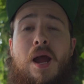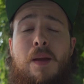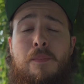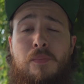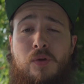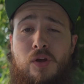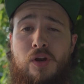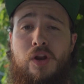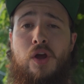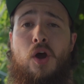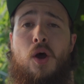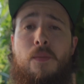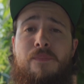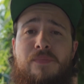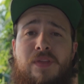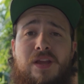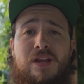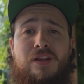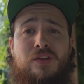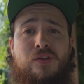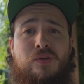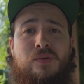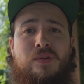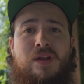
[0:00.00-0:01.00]
I'm gonna
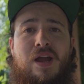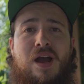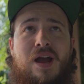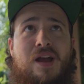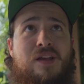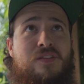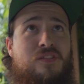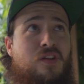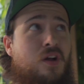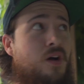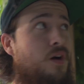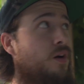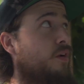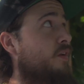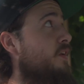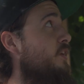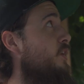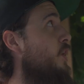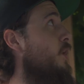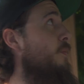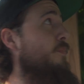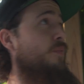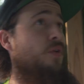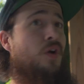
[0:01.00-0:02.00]
update you guys on
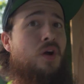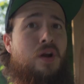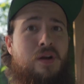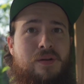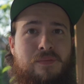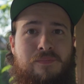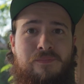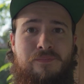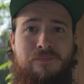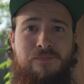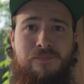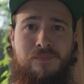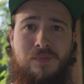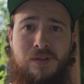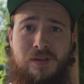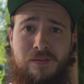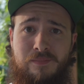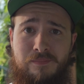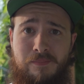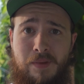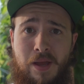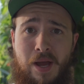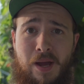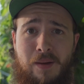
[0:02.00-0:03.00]
the up yard.
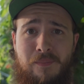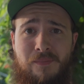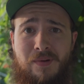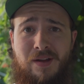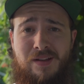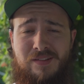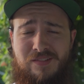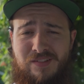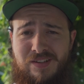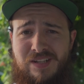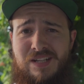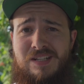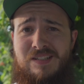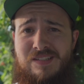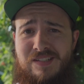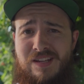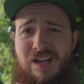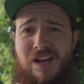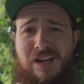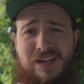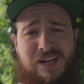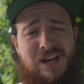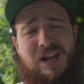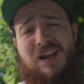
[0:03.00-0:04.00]
Yeah, as you can
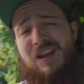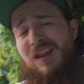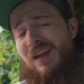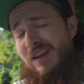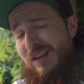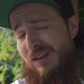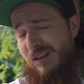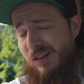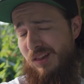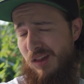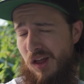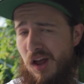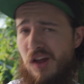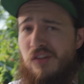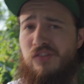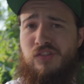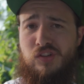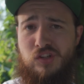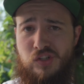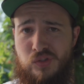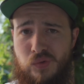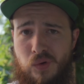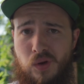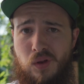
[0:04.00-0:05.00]
see, I kind of
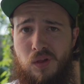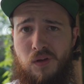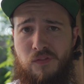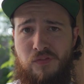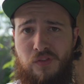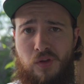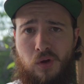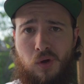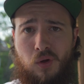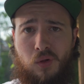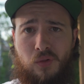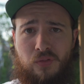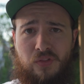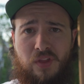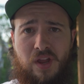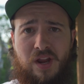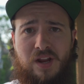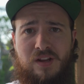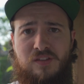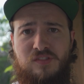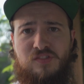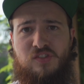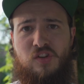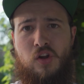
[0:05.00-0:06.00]
lost control of the whole
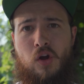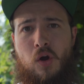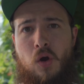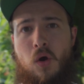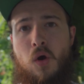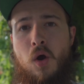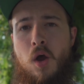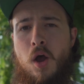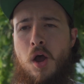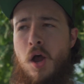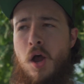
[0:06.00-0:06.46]
thing, so